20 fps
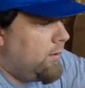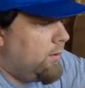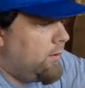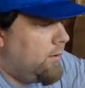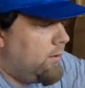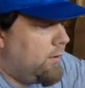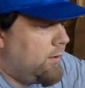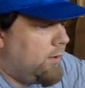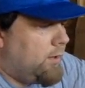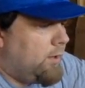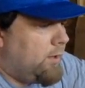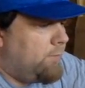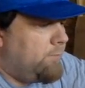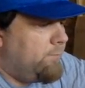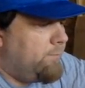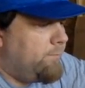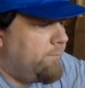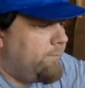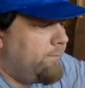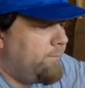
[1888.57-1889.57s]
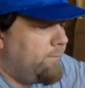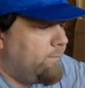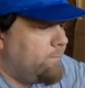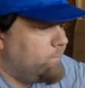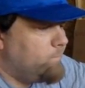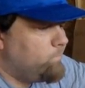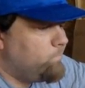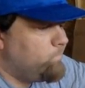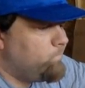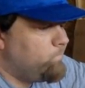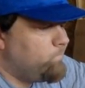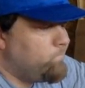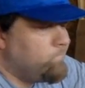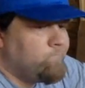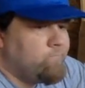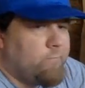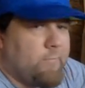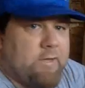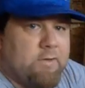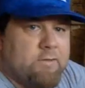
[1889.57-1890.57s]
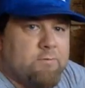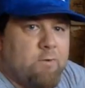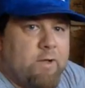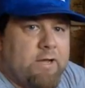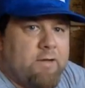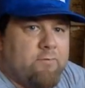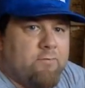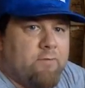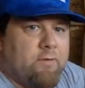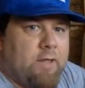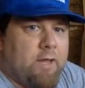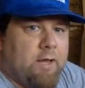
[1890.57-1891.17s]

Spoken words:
I was waiting for that